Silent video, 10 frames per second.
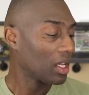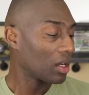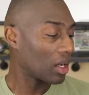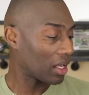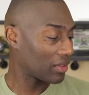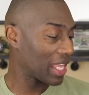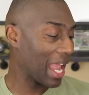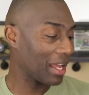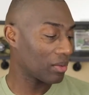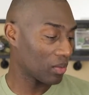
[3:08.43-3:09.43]

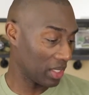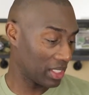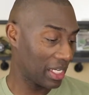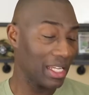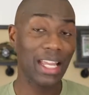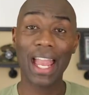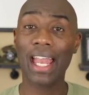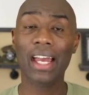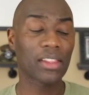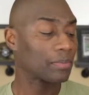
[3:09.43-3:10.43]
that which he
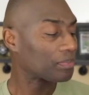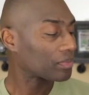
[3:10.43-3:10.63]
hath.